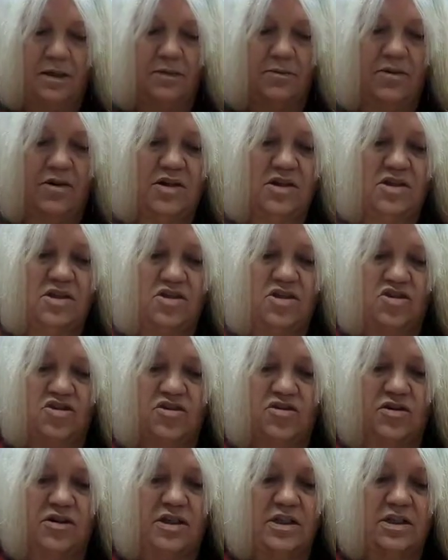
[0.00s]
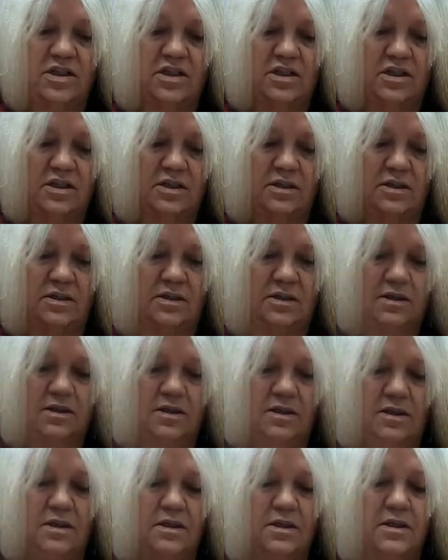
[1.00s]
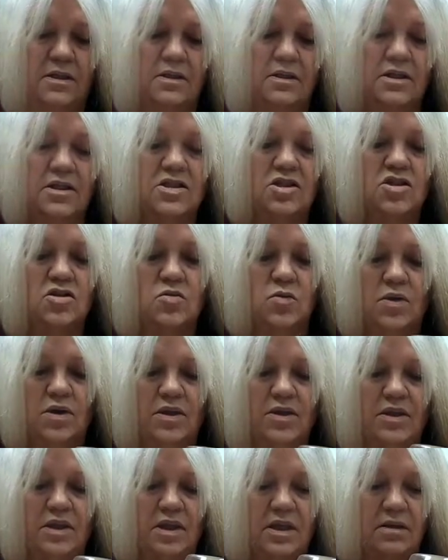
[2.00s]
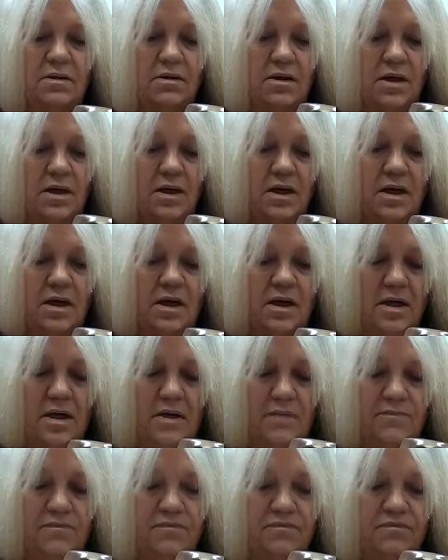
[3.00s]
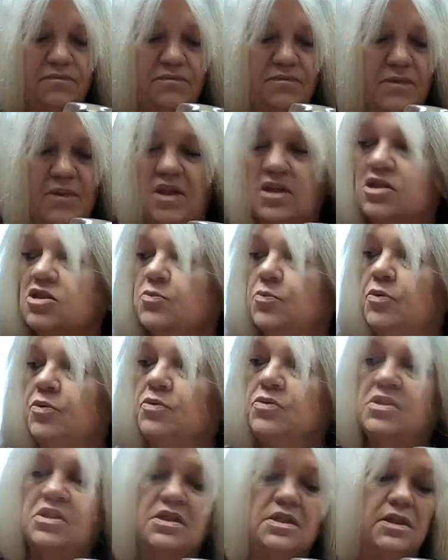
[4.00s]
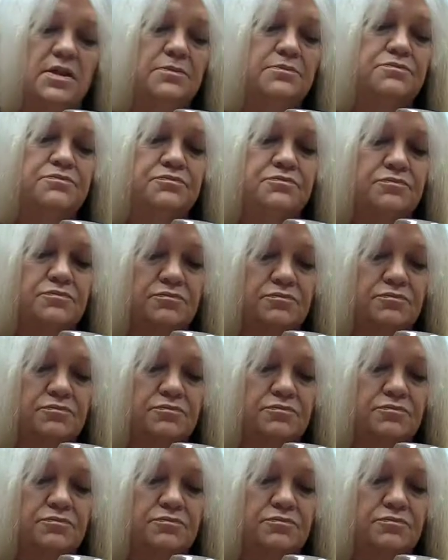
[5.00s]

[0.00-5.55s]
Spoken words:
I'm going to stir it. This is one of the spoons that